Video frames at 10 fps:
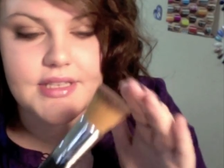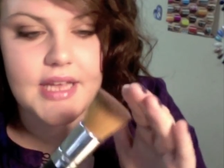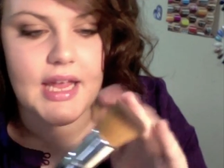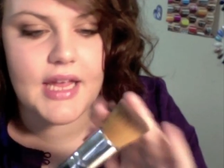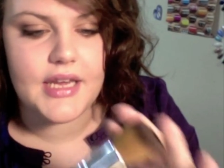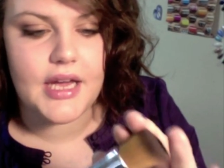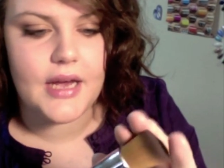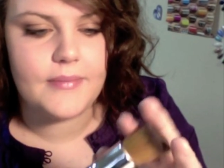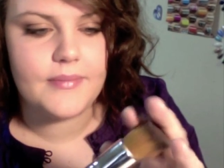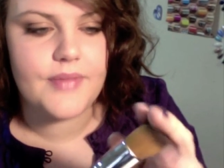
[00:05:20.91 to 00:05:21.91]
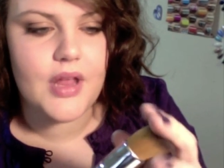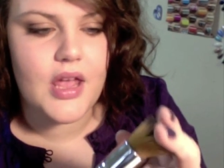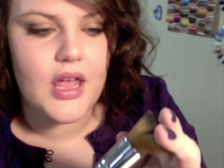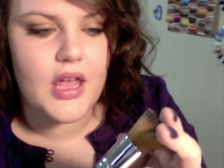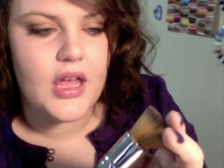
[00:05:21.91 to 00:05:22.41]
and
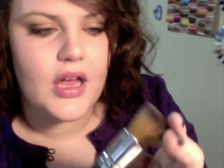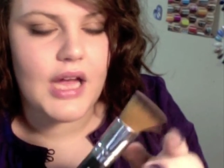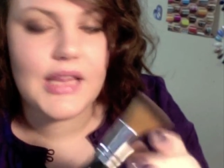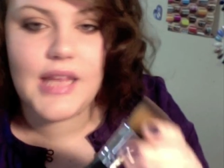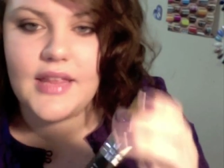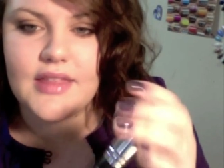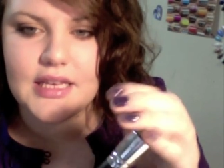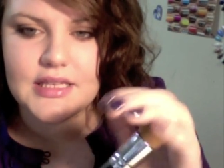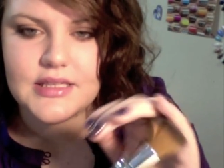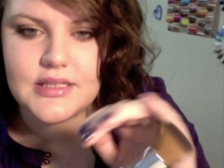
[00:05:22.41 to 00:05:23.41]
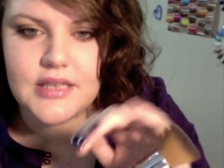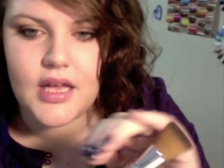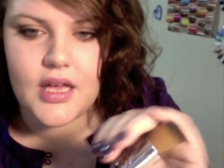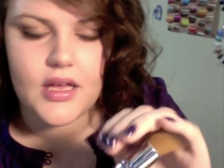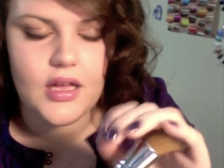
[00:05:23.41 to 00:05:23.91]
I like this
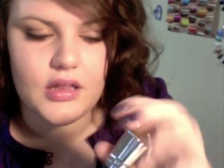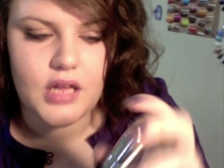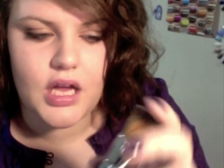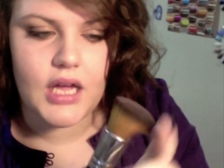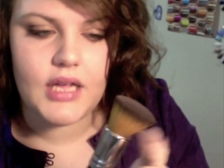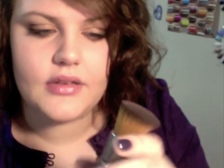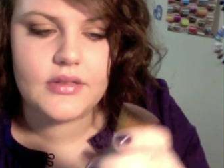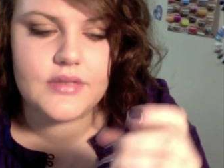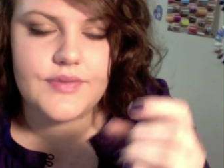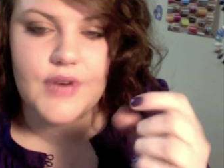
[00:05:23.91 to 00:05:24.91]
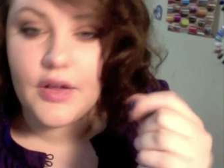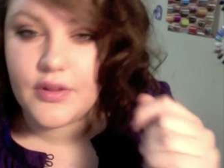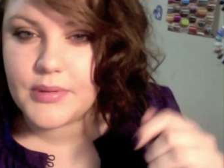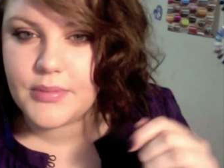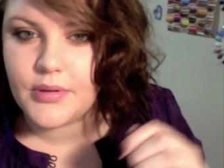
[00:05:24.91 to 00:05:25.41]
a lot for
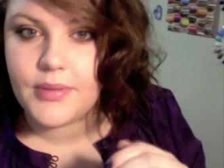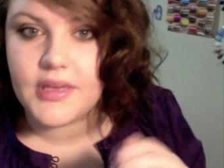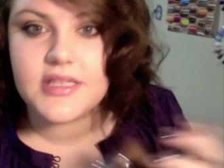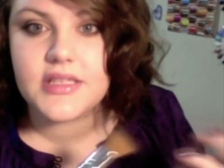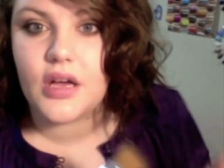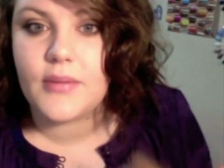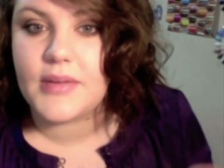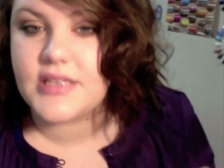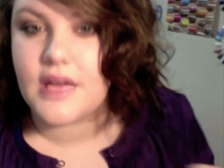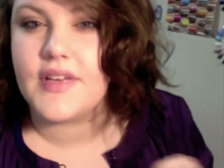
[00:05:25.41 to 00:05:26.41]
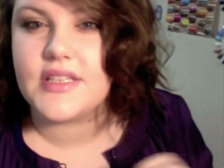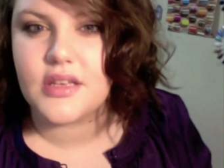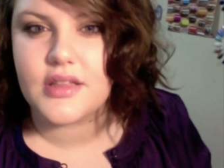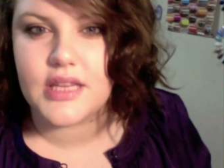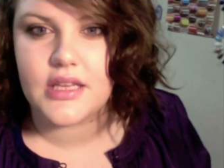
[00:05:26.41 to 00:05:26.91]
other people, but still on myself, I
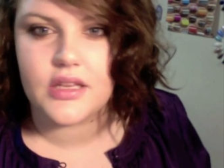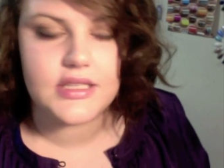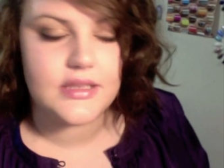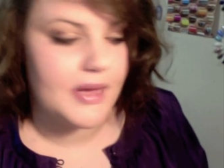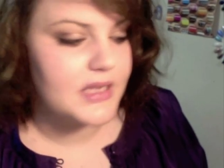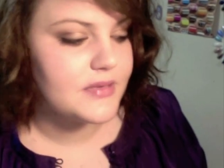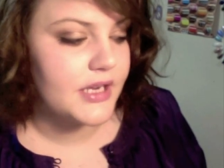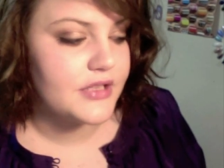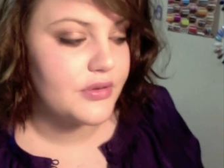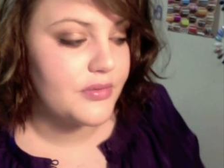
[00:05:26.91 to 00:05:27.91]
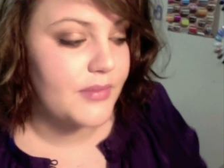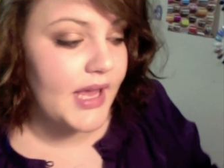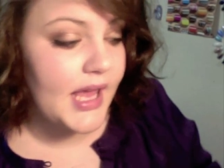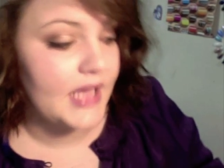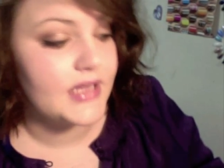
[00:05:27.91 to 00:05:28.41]
still think it looks the best when I do it with my
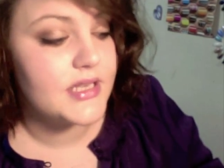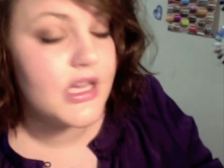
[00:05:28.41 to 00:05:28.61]
hands.